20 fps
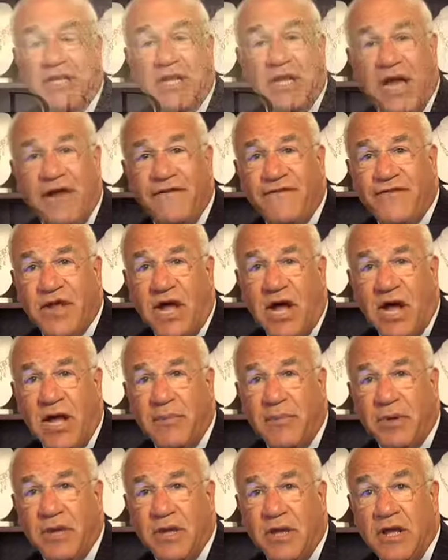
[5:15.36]
a
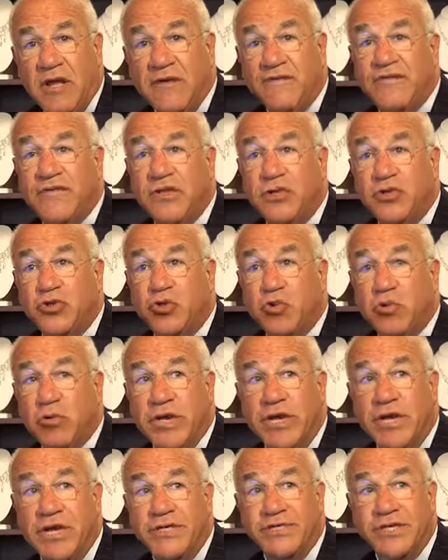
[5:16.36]
lifetime if the
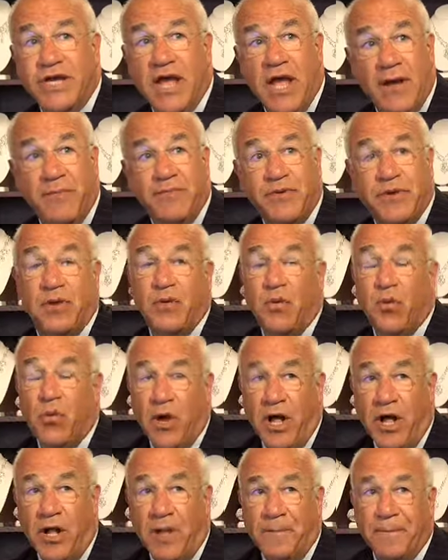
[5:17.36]
jewelry is kept
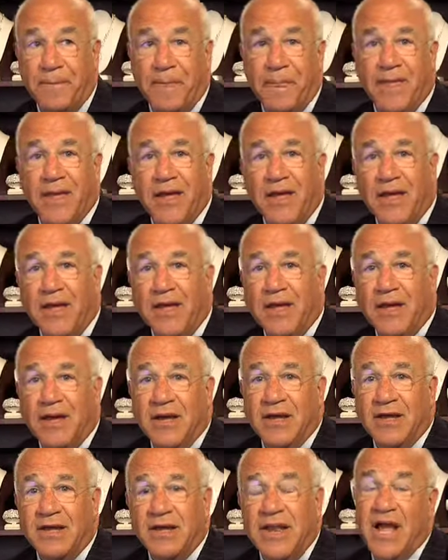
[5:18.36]
well.
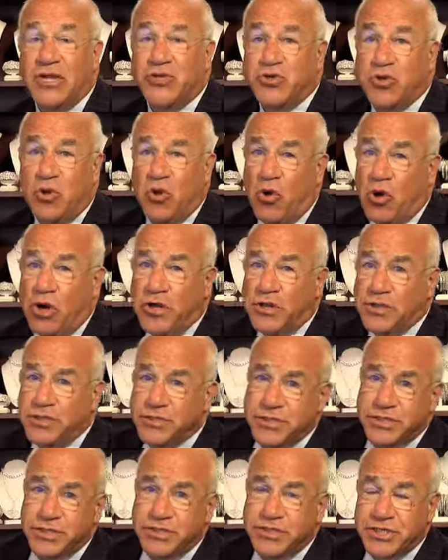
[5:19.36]
Natural
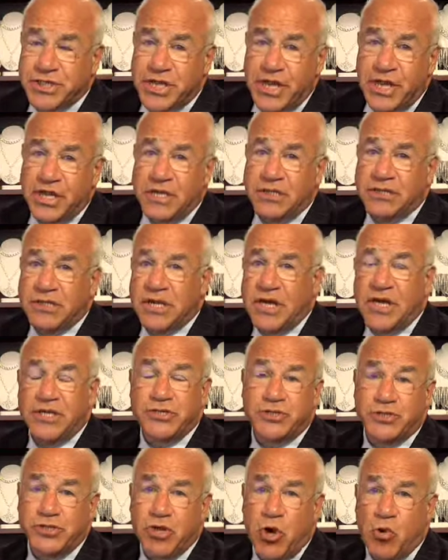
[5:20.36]
oils, skin, and
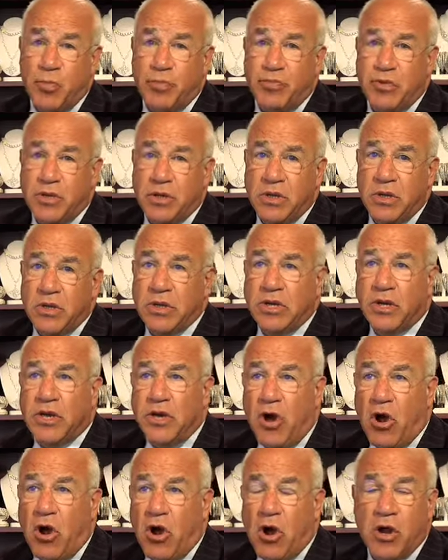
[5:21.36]
soap can
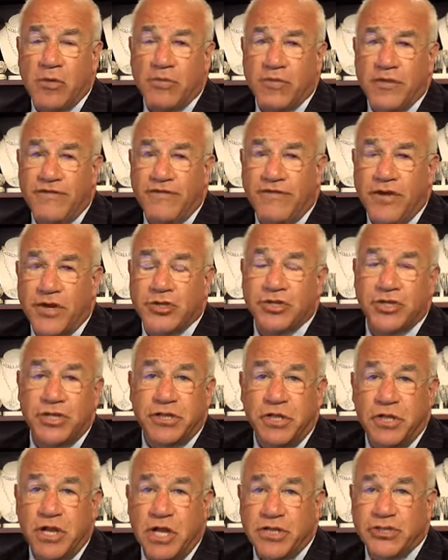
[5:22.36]
harm the finish and
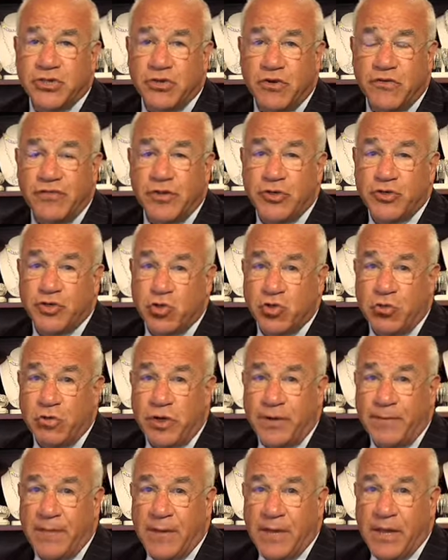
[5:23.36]
the luster of the jewelry.